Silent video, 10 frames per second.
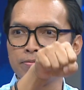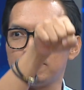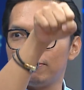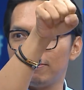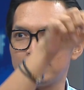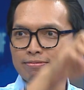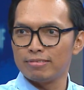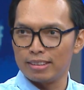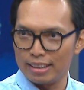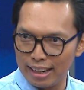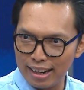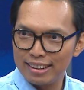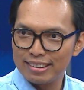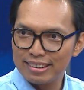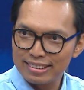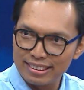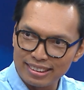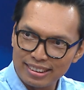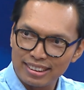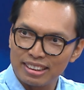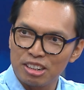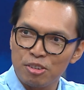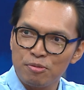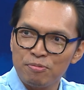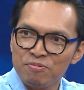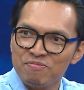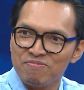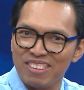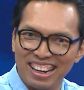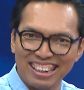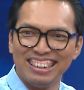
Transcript: okay, so Riza, can you hold yeah. it over there? Yes. Because this is getting